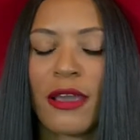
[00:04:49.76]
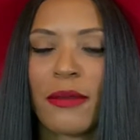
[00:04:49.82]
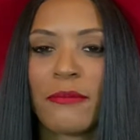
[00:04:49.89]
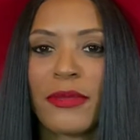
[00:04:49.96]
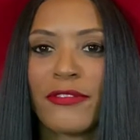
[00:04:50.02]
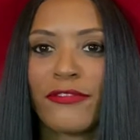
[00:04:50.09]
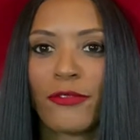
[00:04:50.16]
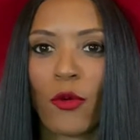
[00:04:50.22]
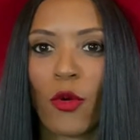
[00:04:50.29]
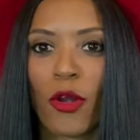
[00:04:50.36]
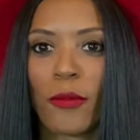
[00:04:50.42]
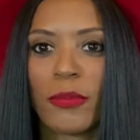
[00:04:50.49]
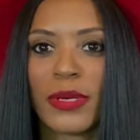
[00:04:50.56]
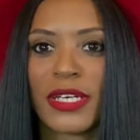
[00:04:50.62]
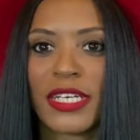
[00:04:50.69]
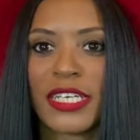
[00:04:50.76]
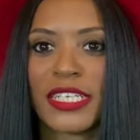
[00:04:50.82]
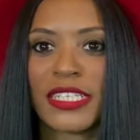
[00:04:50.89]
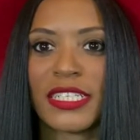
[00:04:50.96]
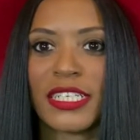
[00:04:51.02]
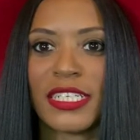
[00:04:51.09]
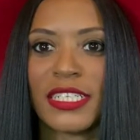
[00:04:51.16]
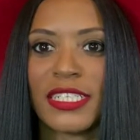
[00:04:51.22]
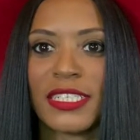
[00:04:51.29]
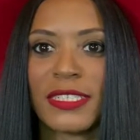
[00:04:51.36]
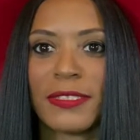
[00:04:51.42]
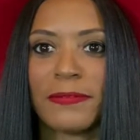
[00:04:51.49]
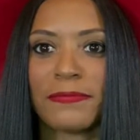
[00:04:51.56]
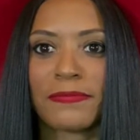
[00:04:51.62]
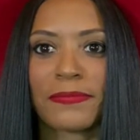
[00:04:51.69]
before, but
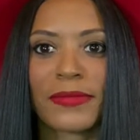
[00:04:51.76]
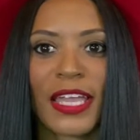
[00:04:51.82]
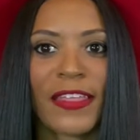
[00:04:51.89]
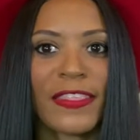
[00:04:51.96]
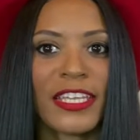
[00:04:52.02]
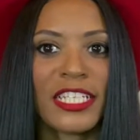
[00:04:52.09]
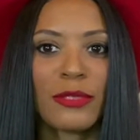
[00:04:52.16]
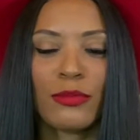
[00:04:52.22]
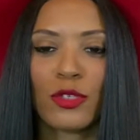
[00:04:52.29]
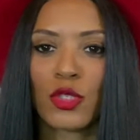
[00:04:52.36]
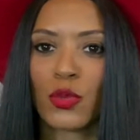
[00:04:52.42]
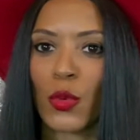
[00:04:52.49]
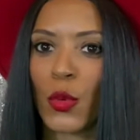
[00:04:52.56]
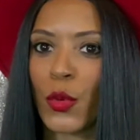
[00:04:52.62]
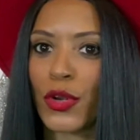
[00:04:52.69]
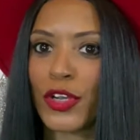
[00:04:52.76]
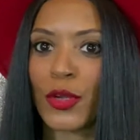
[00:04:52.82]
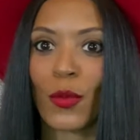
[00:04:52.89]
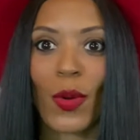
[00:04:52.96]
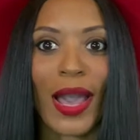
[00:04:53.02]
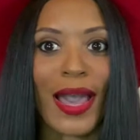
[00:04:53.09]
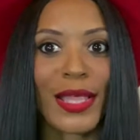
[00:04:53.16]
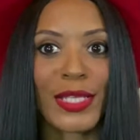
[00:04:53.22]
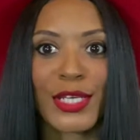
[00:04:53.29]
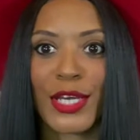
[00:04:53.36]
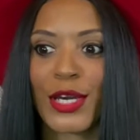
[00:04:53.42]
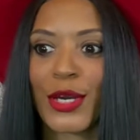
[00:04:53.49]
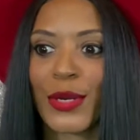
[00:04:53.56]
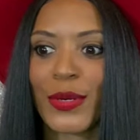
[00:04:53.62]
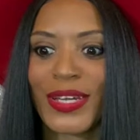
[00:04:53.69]
um, these boots were ordered a while
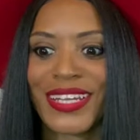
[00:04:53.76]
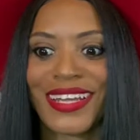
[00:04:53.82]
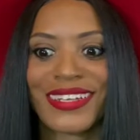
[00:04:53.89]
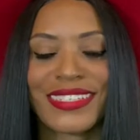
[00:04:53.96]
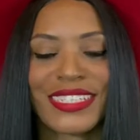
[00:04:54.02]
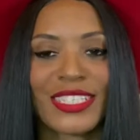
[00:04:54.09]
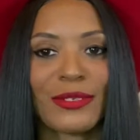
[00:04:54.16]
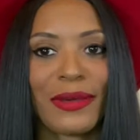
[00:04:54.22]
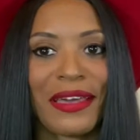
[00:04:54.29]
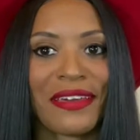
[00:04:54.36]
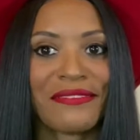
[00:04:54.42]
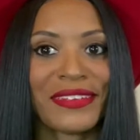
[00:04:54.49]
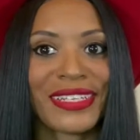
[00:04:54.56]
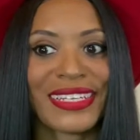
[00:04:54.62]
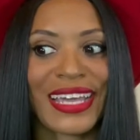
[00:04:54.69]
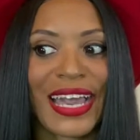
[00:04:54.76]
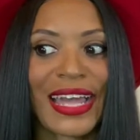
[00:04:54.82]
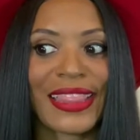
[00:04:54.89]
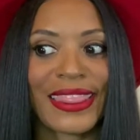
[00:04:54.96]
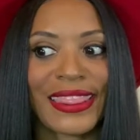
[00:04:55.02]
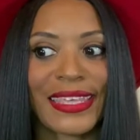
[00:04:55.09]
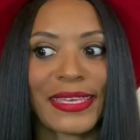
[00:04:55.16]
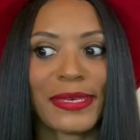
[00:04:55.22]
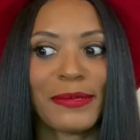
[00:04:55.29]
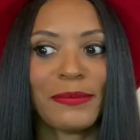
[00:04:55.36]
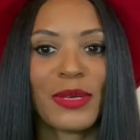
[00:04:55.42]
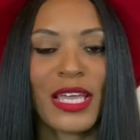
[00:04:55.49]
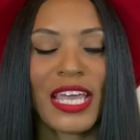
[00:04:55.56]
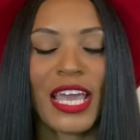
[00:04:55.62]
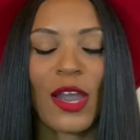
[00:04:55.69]
ago, and I still haven't gotten them.
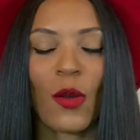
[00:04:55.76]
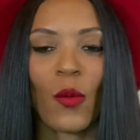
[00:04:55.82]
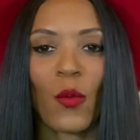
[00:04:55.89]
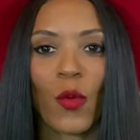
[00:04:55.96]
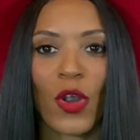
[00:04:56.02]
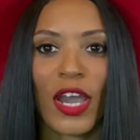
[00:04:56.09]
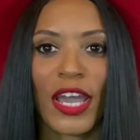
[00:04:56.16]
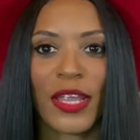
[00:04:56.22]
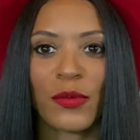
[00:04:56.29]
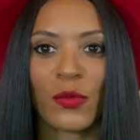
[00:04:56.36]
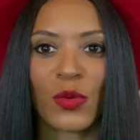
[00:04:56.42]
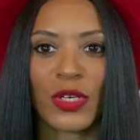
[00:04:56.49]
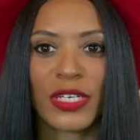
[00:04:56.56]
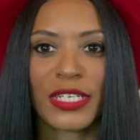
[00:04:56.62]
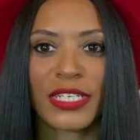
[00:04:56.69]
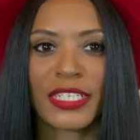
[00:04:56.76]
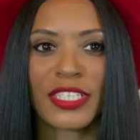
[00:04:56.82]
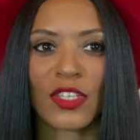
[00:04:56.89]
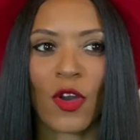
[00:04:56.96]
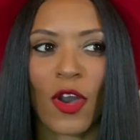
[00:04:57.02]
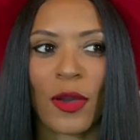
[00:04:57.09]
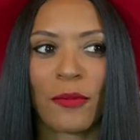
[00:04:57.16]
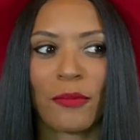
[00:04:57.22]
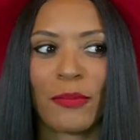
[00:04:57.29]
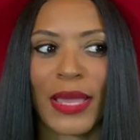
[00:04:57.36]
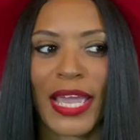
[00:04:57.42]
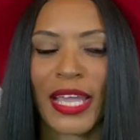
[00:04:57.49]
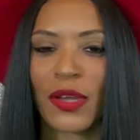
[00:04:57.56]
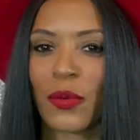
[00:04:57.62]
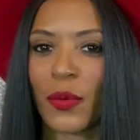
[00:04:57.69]
One was on
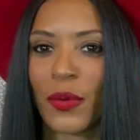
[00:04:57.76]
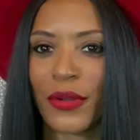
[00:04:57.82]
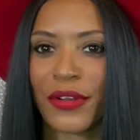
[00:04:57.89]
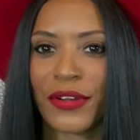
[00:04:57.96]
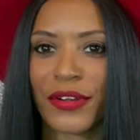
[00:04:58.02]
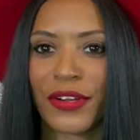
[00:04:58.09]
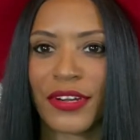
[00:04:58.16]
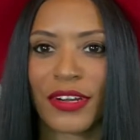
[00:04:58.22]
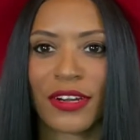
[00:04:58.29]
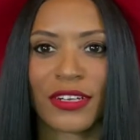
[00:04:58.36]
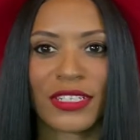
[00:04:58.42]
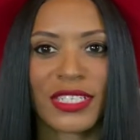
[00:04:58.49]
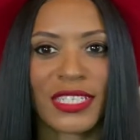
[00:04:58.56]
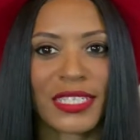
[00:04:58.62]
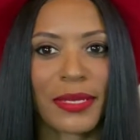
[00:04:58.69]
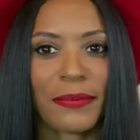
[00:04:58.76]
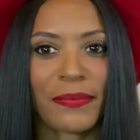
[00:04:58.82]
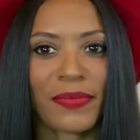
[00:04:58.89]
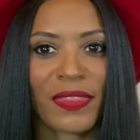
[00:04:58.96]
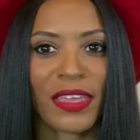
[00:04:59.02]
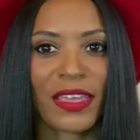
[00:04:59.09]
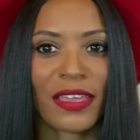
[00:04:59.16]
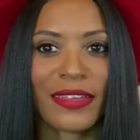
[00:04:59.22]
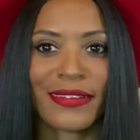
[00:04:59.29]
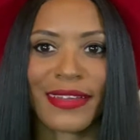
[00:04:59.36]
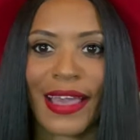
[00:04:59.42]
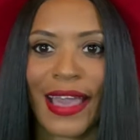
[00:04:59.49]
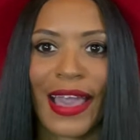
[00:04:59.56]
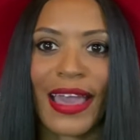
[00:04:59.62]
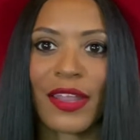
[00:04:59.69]
back order or something.
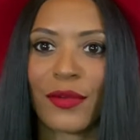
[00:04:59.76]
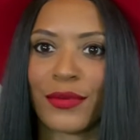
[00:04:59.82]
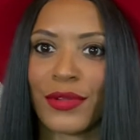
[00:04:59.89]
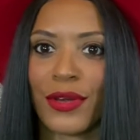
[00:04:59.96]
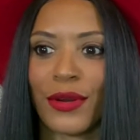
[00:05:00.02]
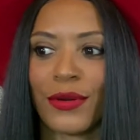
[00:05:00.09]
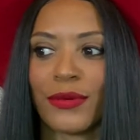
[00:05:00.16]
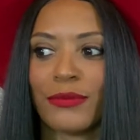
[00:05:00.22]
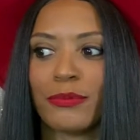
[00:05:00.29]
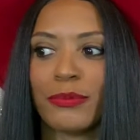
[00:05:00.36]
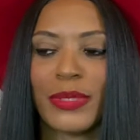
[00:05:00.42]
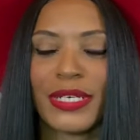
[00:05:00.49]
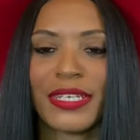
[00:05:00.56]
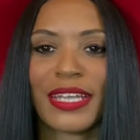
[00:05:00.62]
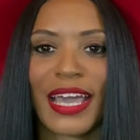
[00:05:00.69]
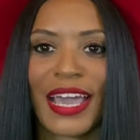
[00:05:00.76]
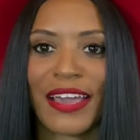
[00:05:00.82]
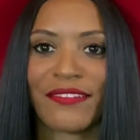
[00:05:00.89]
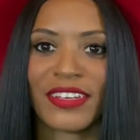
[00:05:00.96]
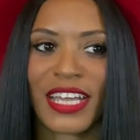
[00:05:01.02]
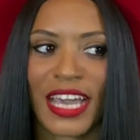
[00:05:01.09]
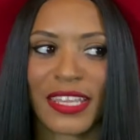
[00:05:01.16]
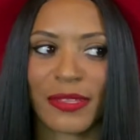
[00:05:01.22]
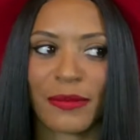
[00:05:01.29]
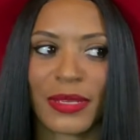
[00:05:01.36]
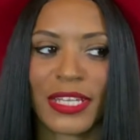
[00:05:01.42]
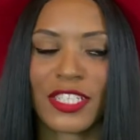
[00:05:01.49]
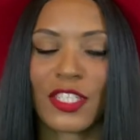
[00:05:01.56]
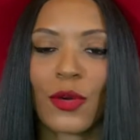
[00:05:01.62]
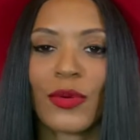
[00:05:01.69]
I don't know, but I haven't gotten them
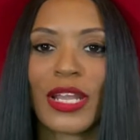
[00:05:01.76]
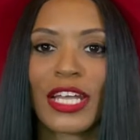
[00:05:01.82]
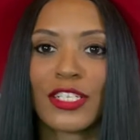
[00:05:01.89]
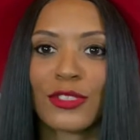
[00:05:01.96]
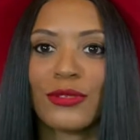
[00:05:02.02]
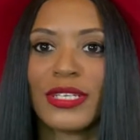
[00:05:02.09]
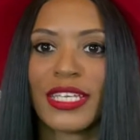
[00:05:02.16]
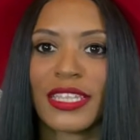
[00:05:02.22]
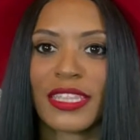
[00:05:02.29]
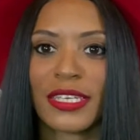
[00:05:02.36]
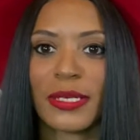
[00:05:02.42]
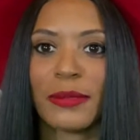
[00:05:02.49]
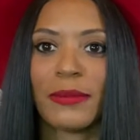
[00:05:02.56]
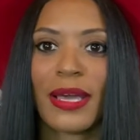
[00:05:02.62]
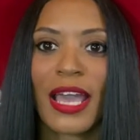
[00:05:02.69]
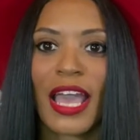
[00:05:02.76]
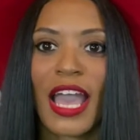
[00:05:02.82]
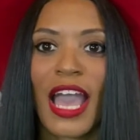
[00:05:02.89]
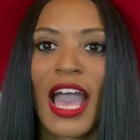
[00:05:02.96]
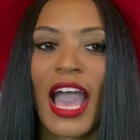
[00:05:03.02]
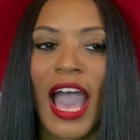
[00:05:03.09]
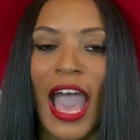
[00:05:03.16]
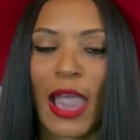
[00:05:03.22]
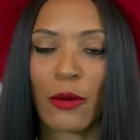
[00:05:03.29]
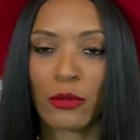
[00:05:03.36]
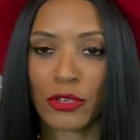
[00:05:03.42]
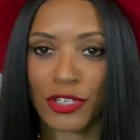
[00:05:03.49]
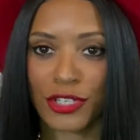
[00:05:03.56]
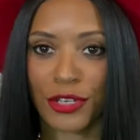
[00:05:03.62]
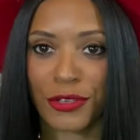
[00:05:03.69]
yet. So when I do get them, I will
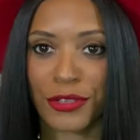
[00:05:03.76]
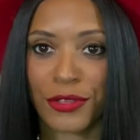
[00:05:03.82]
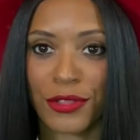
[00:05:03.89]
show you